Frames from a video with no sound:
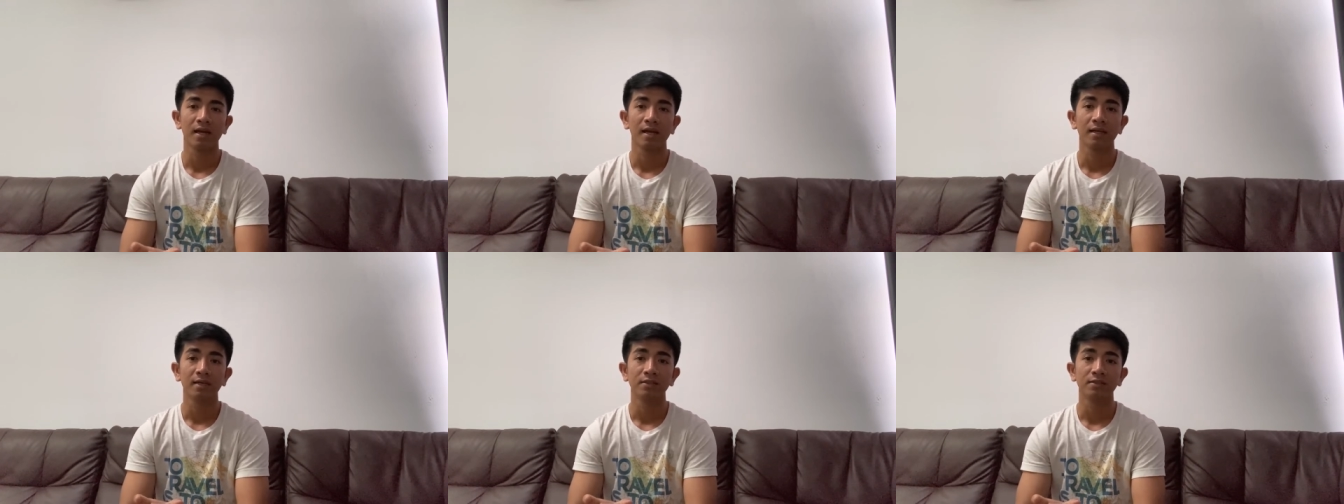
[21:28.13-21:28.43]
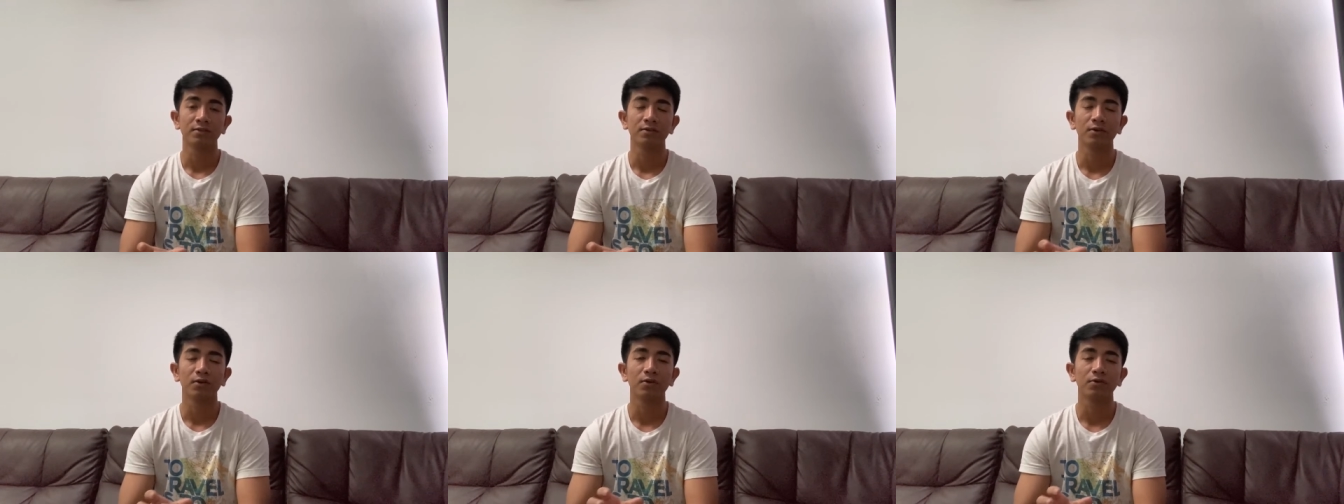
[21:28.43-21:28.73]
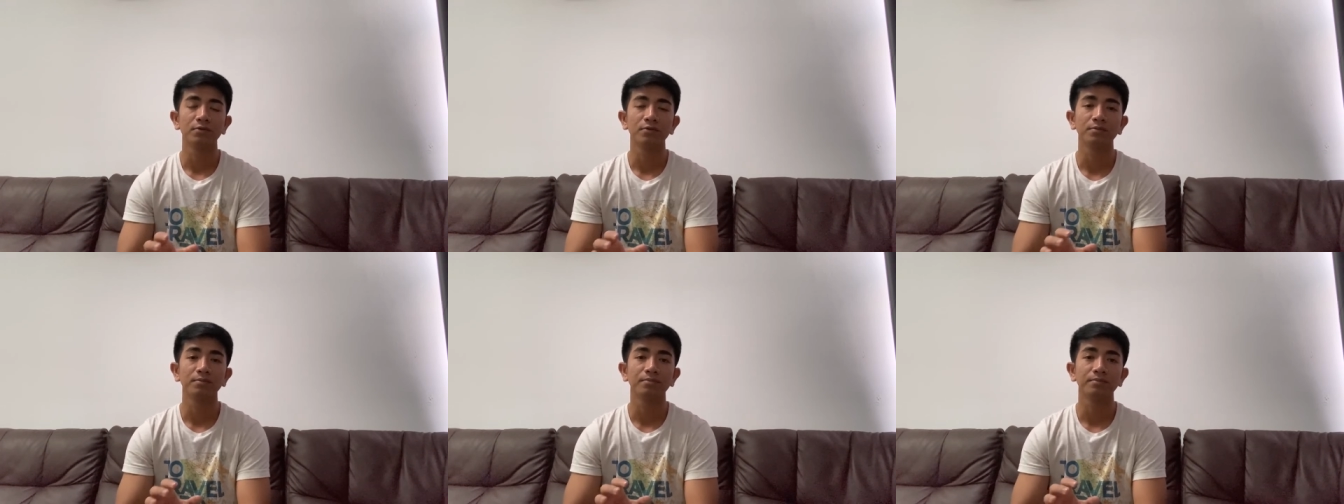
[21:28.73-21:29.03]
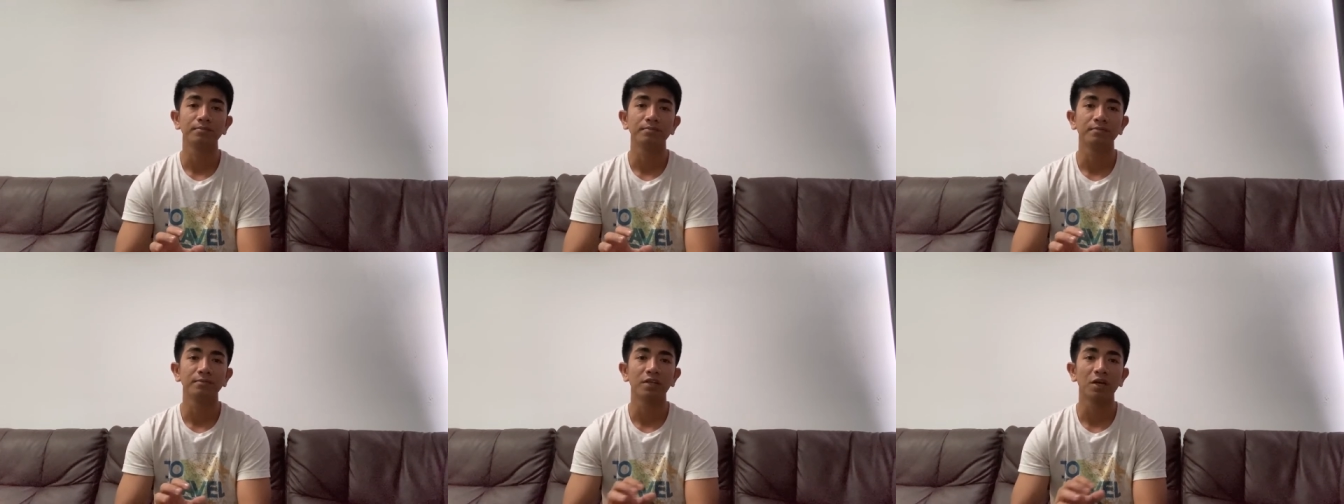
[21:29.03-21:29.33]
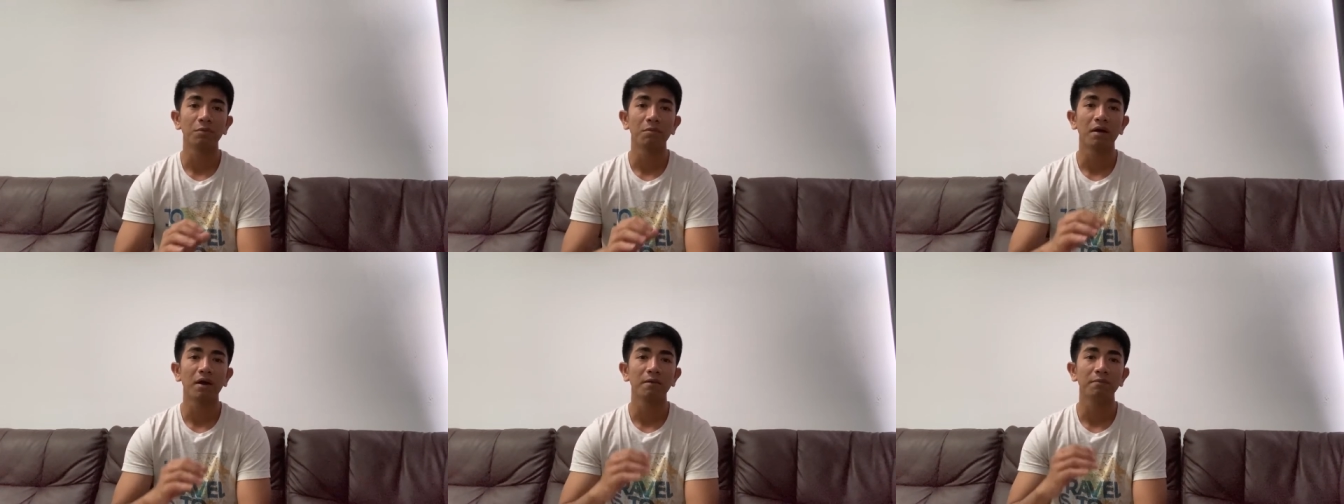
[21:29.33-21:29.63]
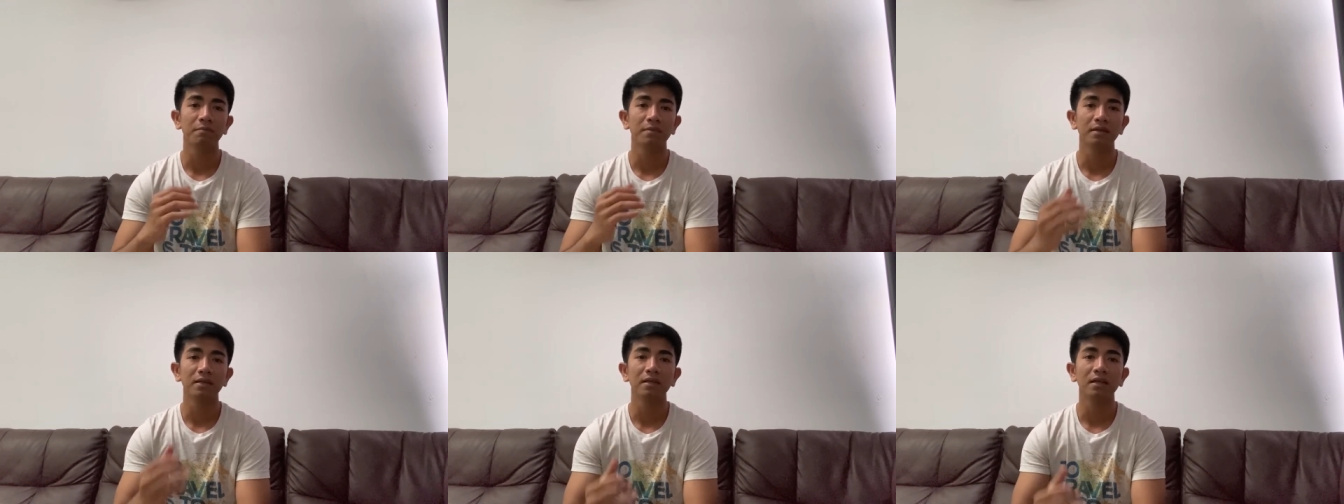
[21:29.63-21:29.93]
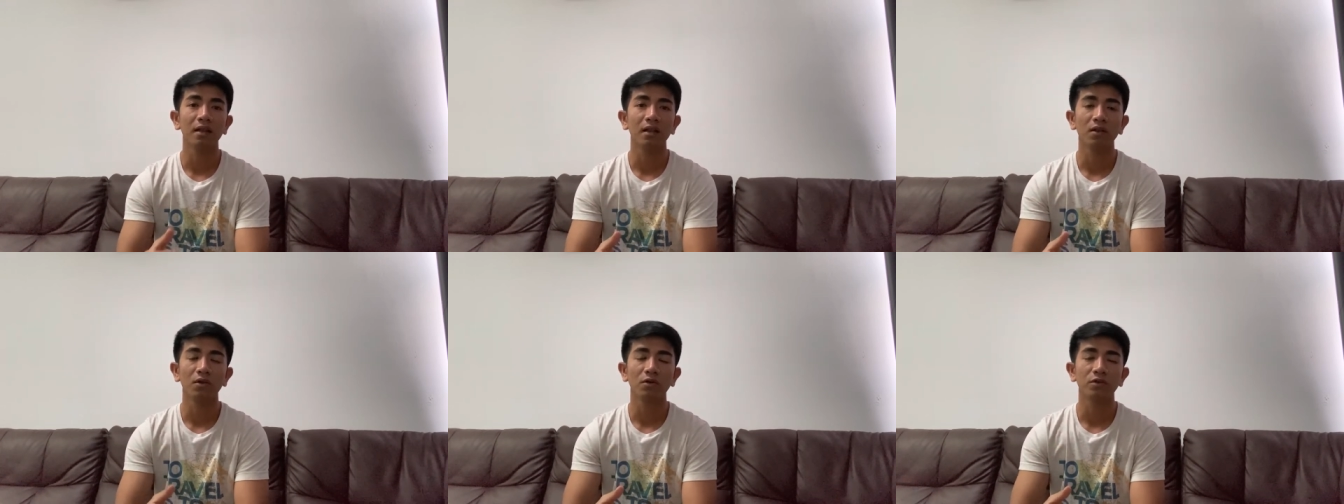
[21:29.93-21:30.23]
So there might be
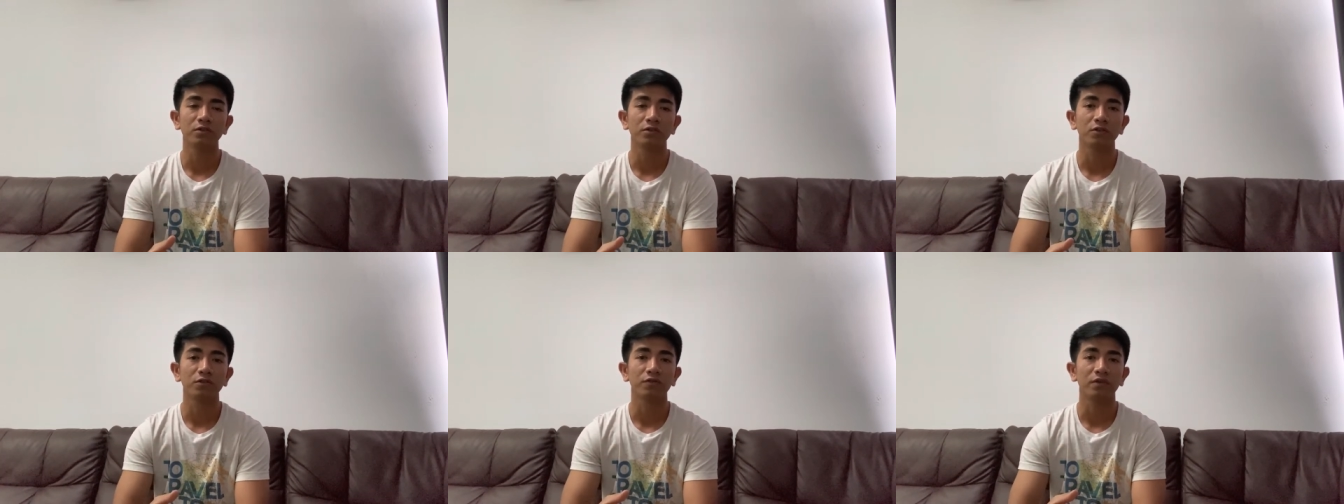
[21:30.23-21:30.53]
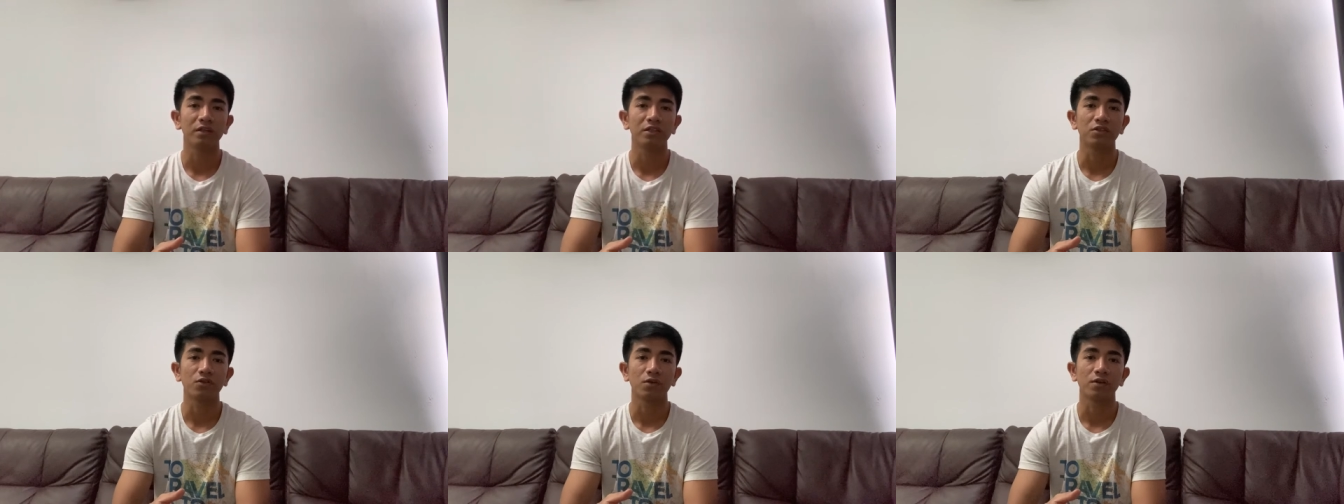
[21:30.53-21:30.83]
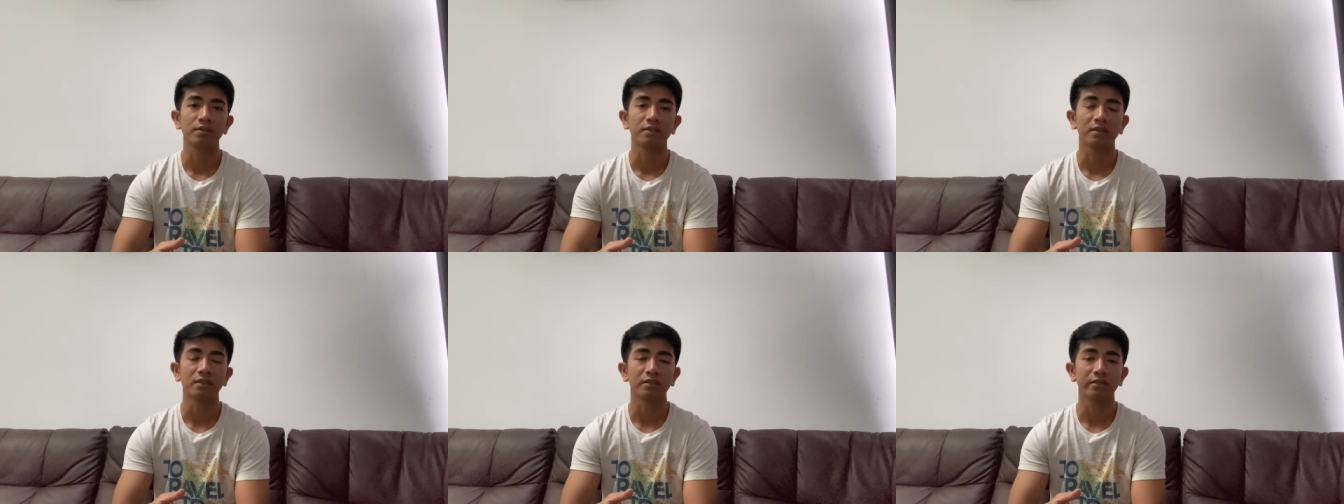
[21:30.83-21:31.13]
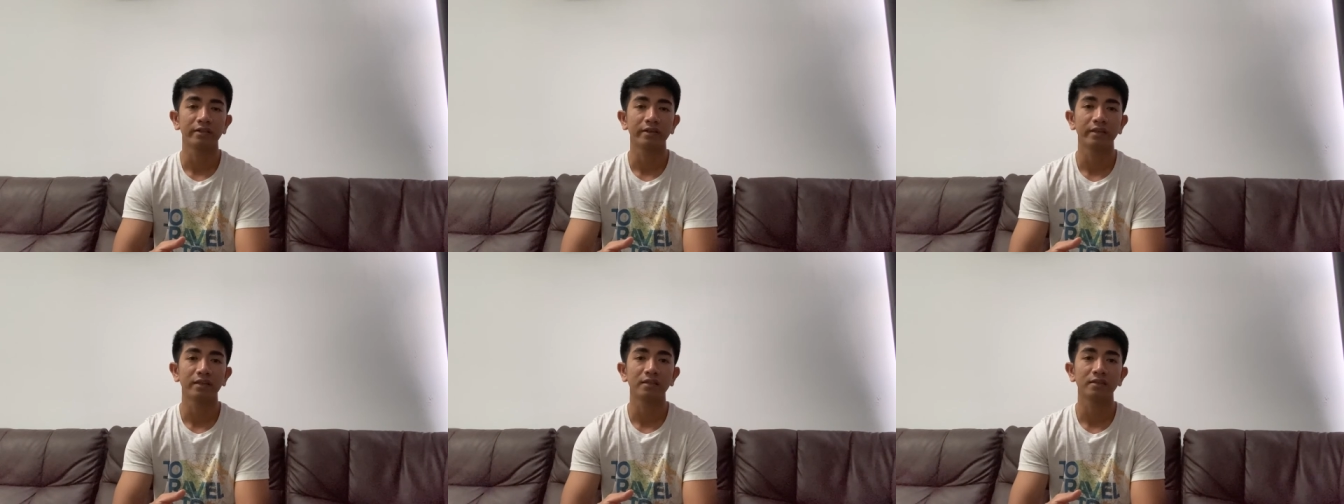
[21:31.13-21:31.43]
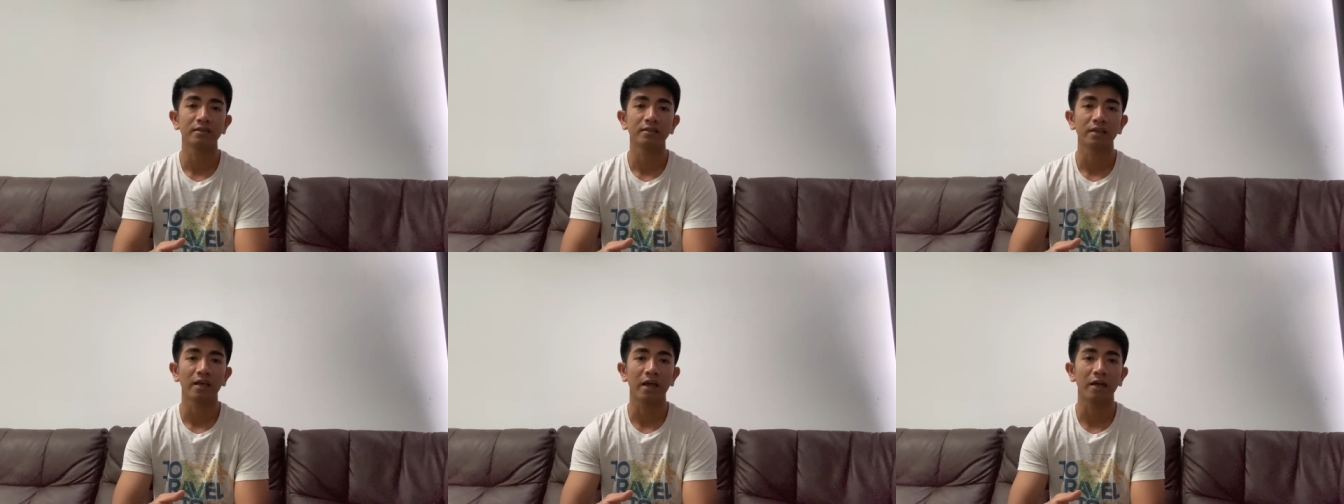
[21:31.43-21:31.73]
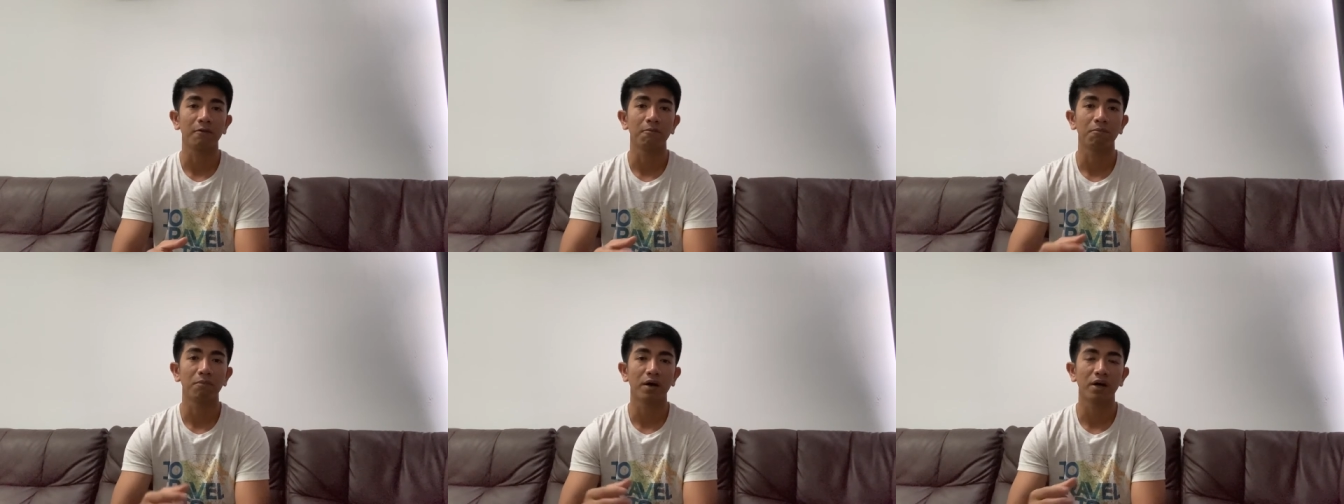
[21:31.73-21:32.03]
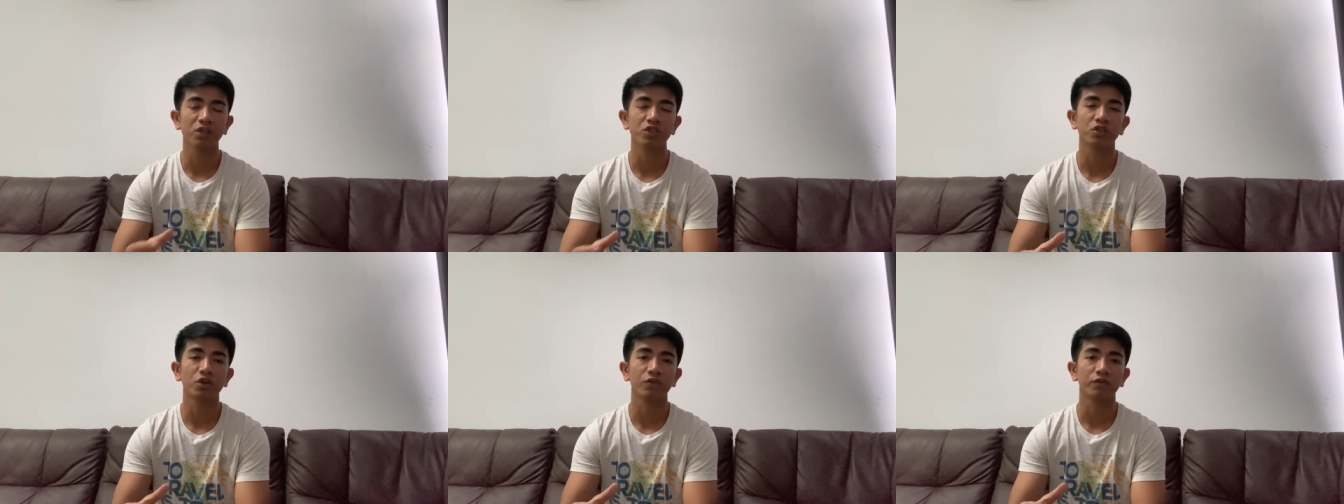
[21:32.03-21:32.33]
a lot of interesting things and
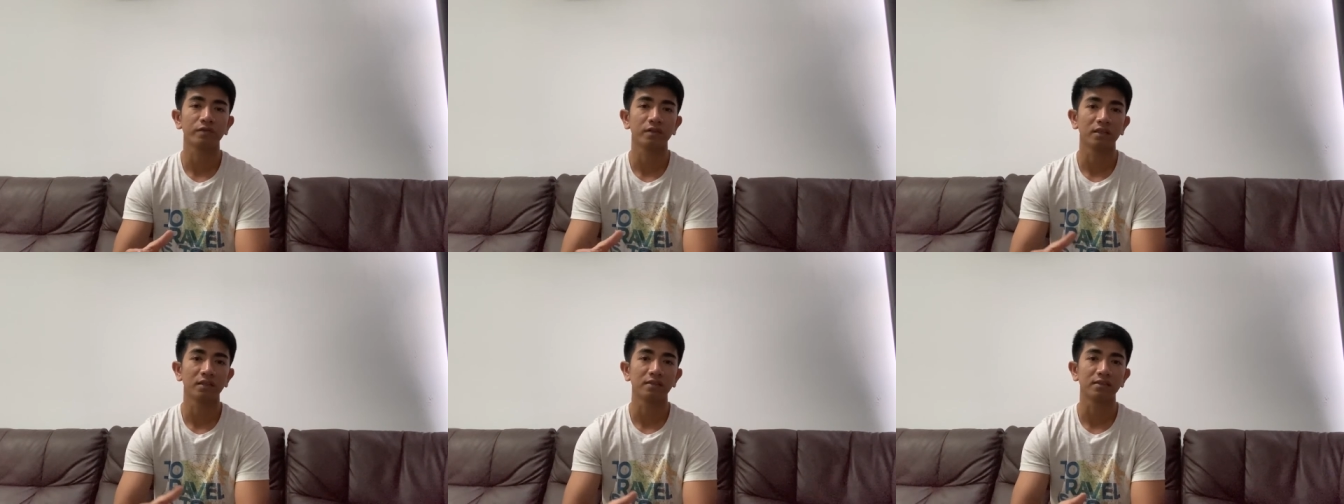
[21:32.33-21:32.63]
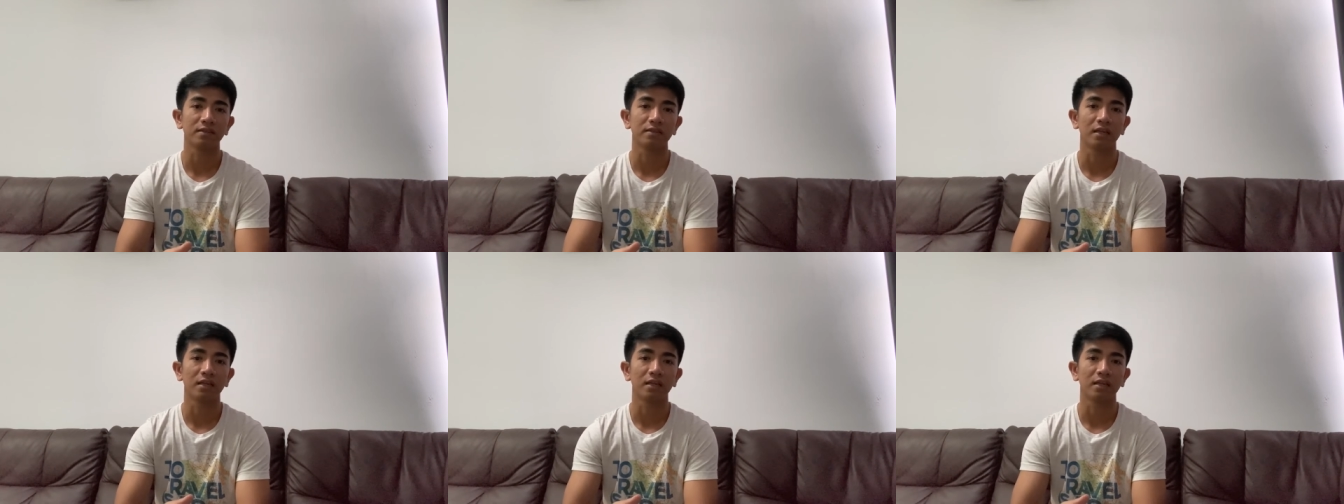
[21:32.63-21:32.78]
bunch of things